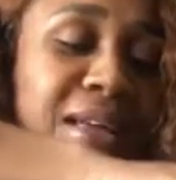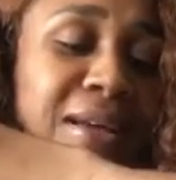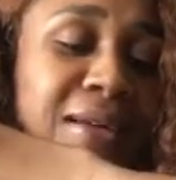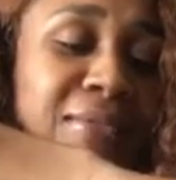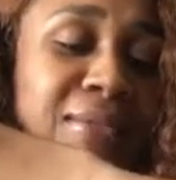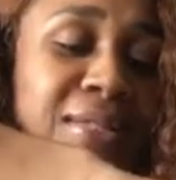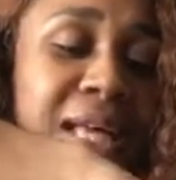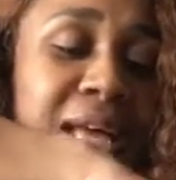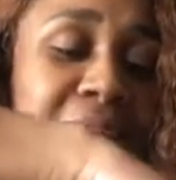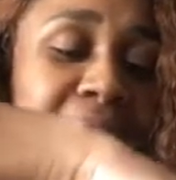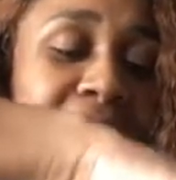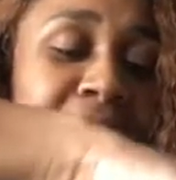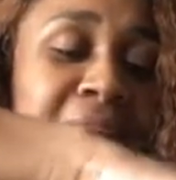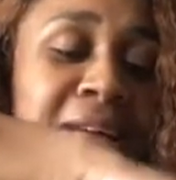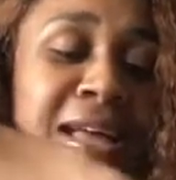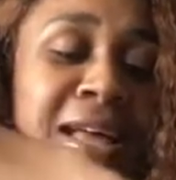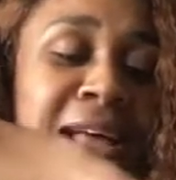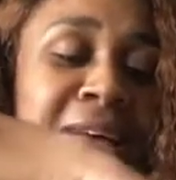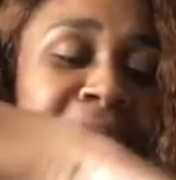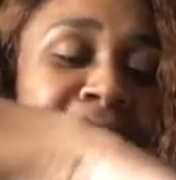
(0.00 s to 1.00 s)
He was like,
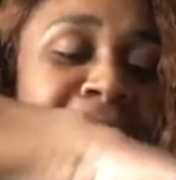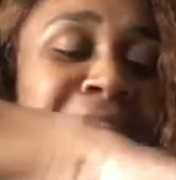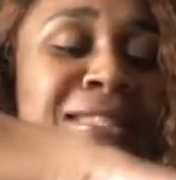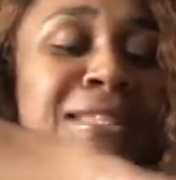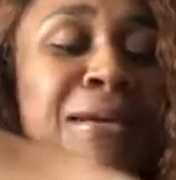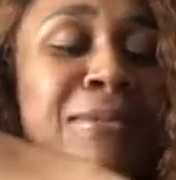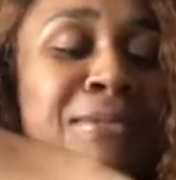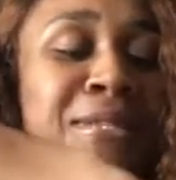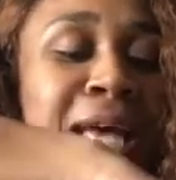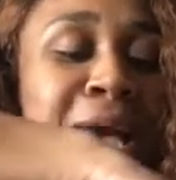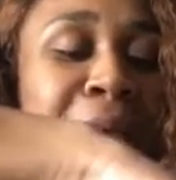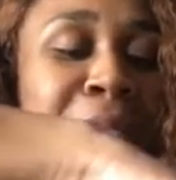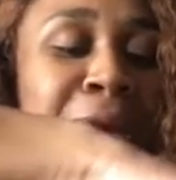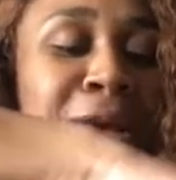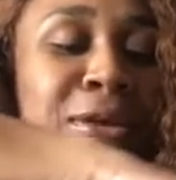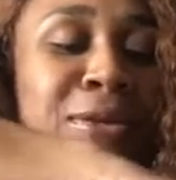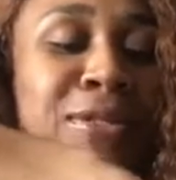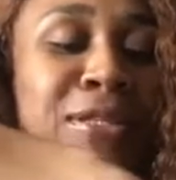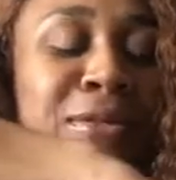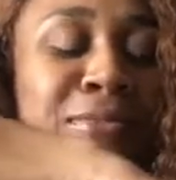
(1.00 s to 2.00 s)
because sometimes
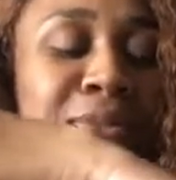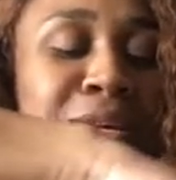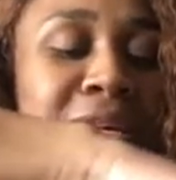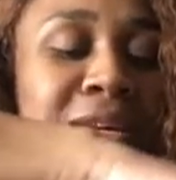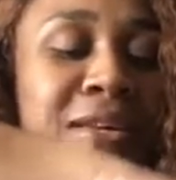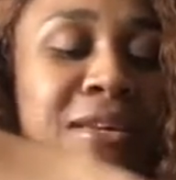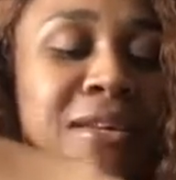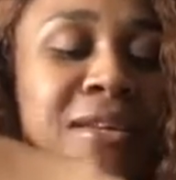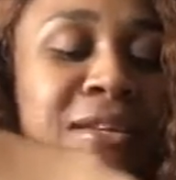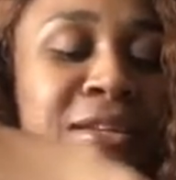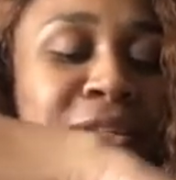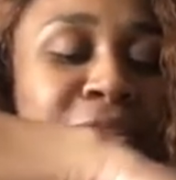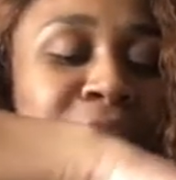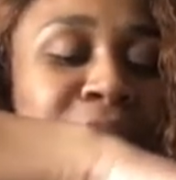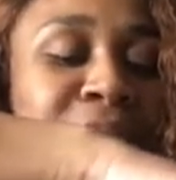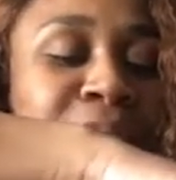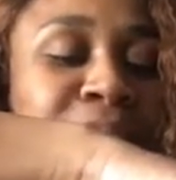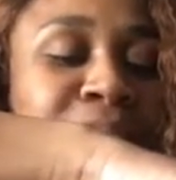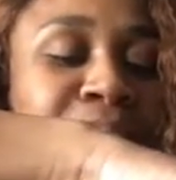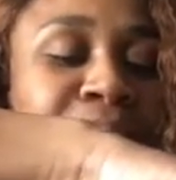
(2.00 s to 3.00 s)
I used to be,
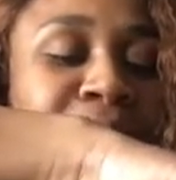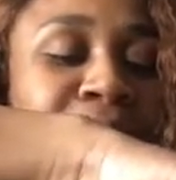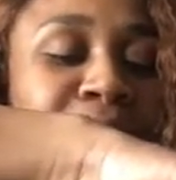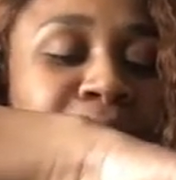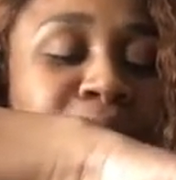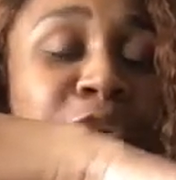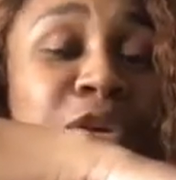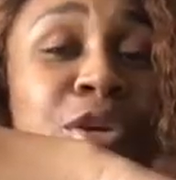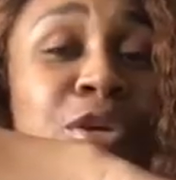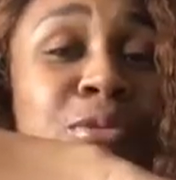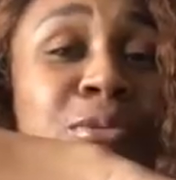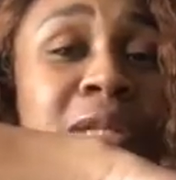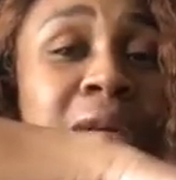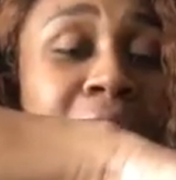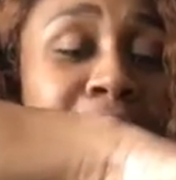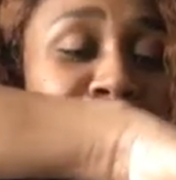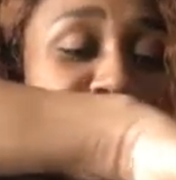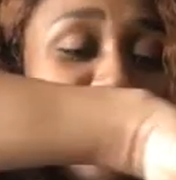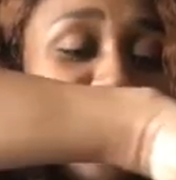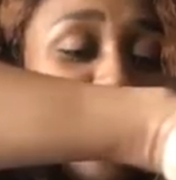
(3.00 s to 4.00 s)
you
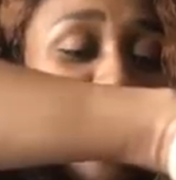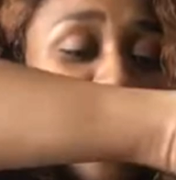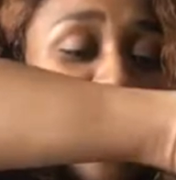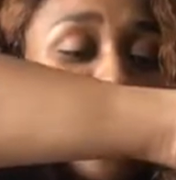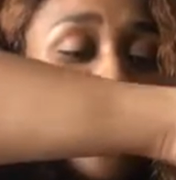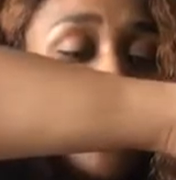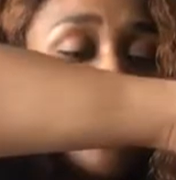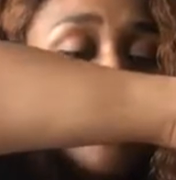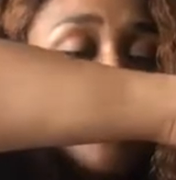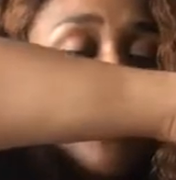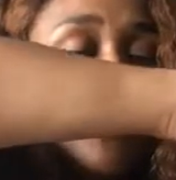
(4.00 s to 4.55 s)
take for granted some